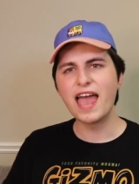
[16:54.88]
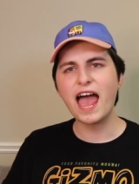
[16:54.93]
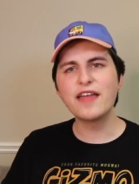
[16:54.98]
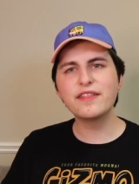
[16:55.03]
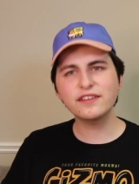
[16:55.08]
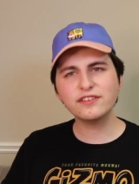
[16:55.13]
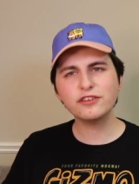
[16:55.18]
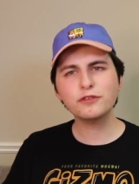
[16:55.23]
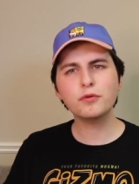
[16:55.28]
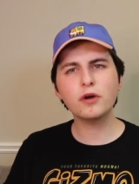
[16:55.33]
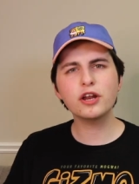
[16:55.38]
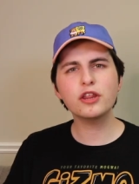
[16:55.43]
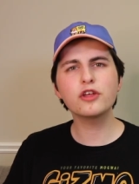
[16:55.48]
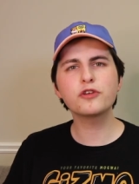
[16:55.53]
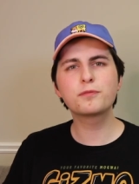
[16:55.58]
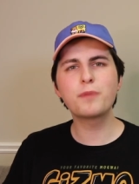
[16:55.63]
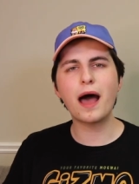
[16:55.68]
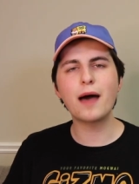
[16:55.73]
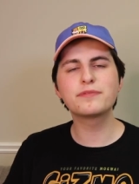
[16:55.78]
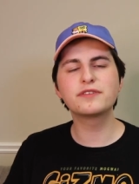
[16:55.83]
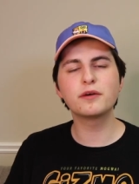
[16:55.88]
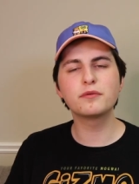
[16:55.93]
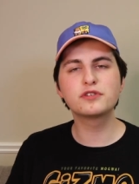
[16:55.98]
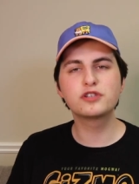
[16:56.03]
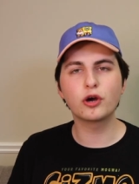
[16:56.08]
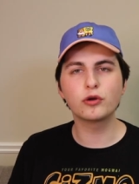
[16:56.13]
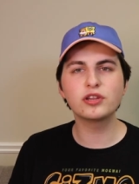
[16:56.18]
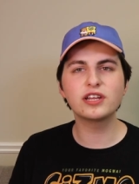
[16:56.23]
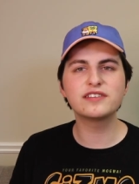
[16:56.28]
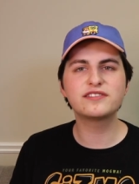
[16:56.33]
And this is one of those pops I would
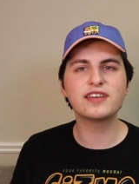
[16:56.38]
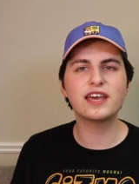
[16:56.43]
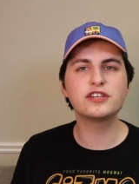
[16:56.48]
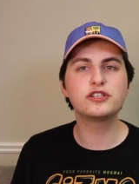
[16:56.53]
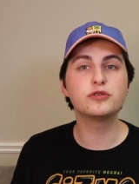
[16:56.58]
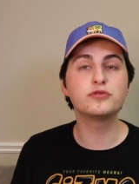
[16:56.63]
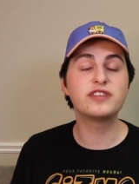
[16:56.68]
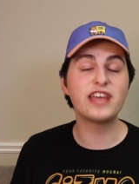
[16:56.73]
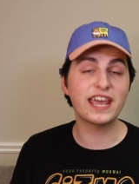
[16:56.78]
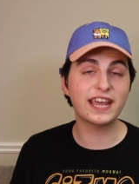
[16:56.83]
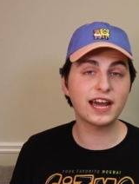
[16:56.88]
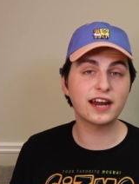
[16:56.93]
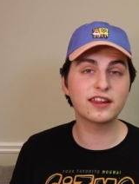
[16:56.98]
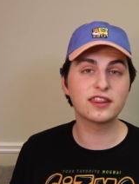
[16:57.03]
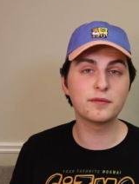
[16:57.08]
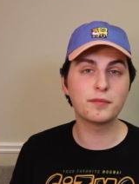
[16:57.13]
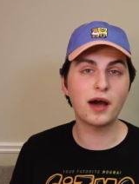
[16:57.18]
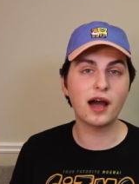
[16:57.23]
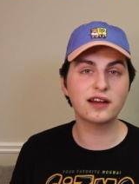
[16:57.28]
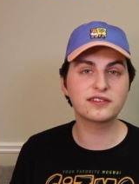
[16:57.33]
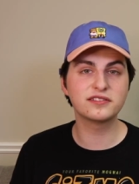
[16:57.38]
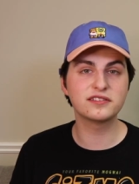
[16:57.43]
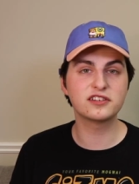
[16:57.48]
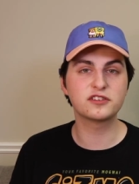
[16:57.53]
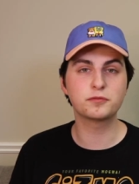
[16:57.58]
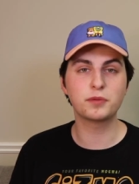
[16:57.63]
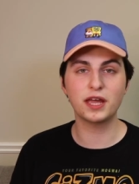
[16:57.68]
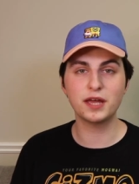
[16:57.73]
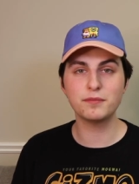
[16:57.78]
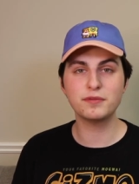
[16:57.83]
totally say to take out of the box and
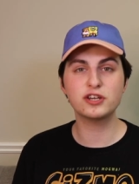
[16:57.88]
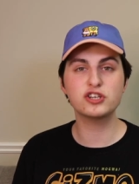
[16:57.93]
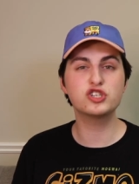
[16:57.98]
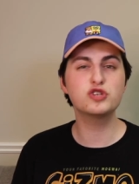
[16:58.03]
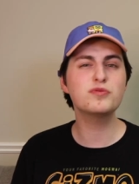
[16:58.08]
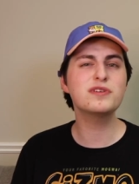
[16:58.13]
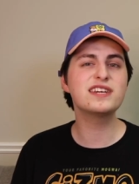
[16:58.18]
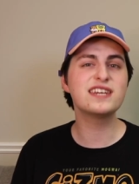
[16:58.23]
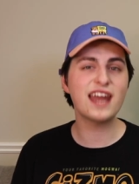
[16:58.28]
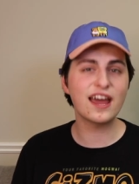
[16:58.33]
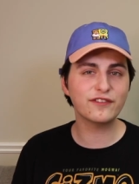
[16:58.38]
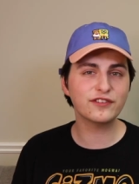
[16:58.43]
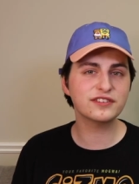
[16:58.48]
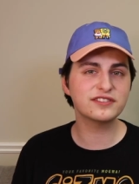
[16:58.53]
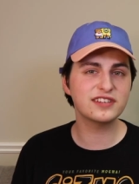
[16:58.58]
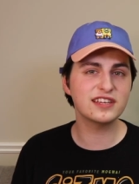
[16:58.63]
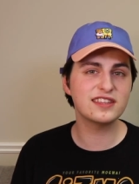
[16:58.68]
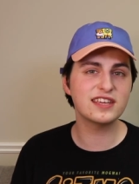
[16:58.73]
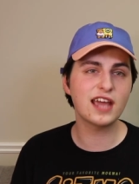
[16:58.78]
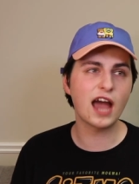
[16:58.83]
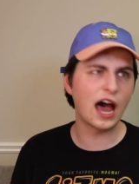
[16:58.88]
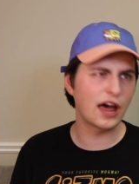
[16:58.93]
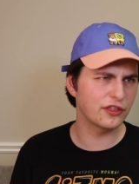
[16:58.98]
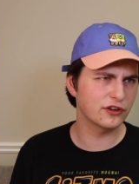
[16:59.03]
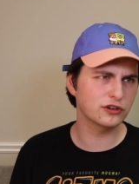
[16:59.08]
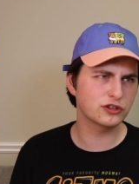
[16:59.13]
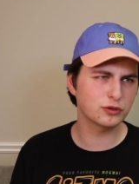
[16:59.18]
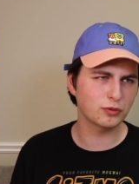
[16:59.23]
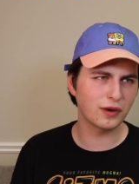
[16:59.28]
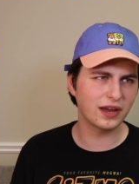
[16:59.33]
display it because you would never see the
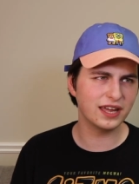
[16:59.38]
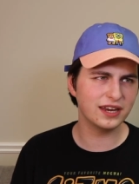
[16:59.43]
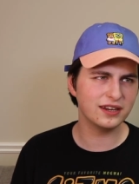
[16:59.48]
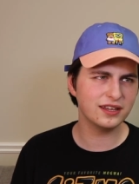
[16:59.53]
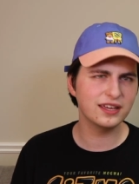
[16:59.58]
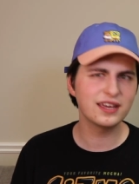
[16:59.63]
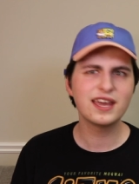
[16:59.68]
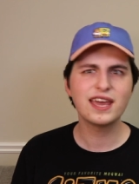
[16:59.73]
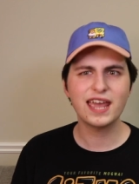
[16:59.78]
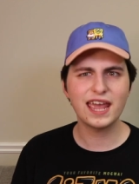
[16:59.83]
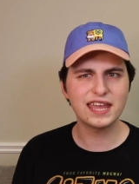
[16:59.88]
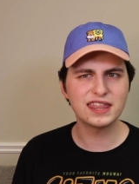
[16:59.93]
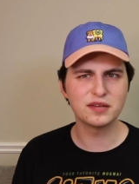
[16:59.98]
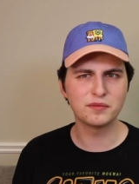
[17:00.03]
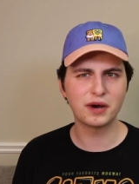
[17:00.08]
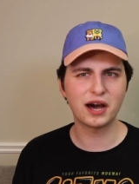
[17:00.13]
other twin in the